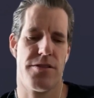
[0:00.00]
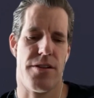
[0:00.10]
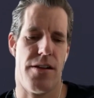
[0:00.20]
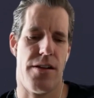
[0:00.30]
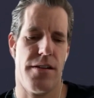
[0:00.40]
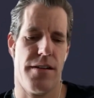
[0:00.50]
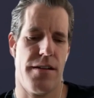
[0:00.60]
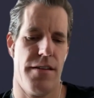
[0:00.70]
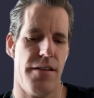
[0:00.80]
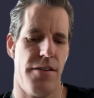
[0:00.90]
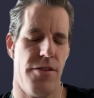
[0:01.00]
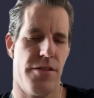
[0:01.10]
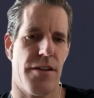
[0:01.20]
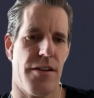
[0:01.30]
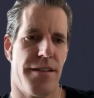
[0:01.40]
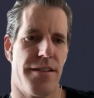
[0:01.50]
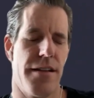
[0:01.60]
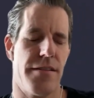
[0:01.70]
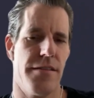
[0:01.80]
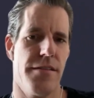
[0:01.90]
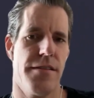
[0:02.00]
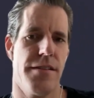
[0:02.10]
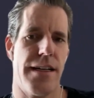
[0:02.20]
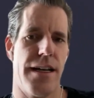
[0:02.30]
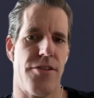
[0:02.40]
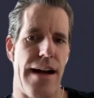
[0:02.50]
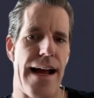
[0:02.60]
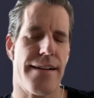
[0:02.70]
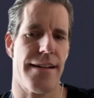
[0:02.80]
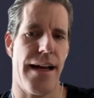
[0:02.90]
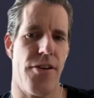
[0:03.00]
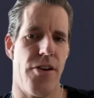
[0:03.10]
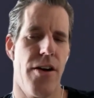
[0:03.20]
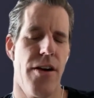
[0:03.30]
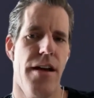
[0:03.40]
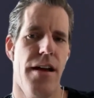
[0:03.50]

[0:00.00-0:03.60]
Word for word: dollar and the, and the U.S. government doesn't get their act together,